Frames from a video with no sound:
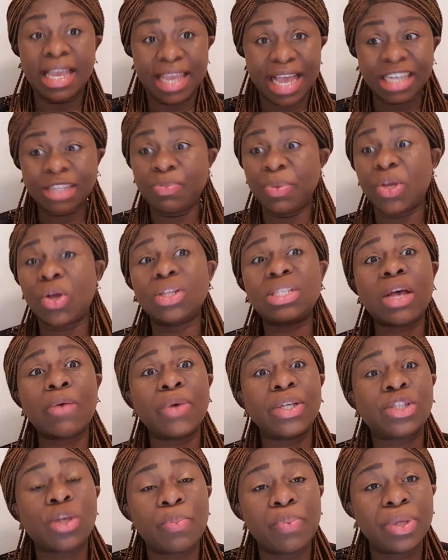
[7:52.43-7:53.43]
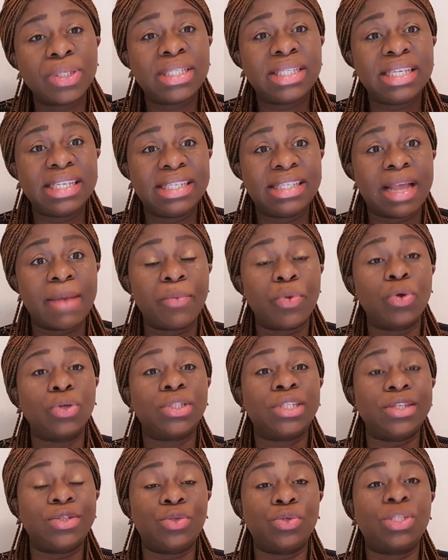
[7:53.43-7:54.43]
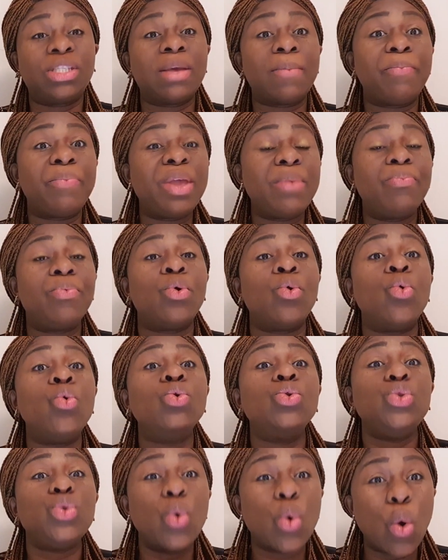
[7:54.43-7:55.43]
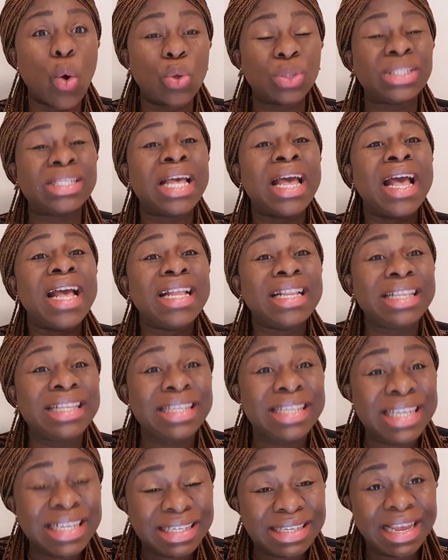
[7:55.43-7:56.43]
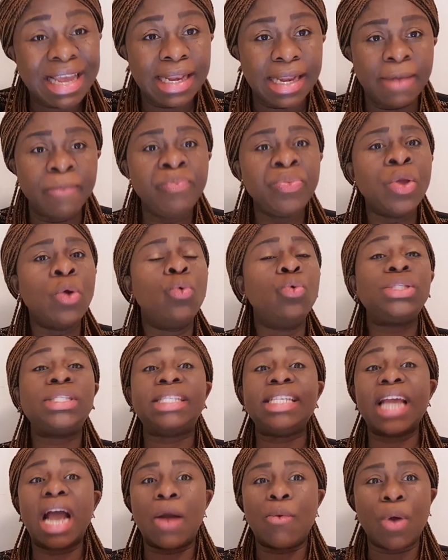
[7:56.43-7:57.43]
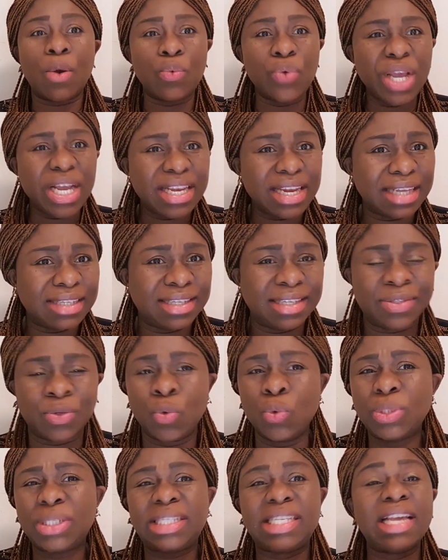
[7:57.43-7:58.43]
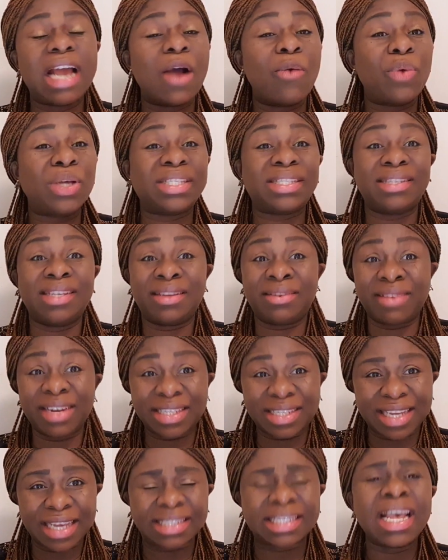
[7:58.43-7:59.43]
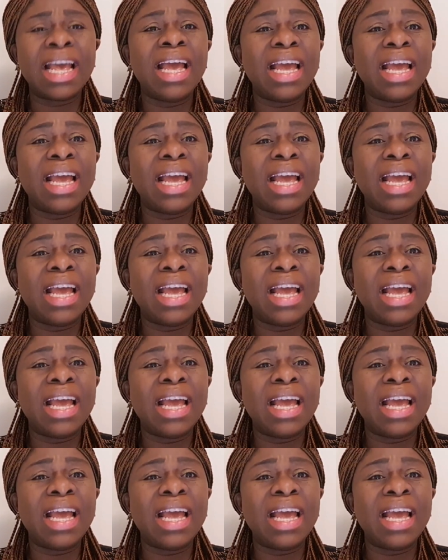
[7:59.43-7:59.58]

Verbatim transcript: Yes, because our support system constitutes the people who know us detailing, who see our weaknesses, who see our secrets.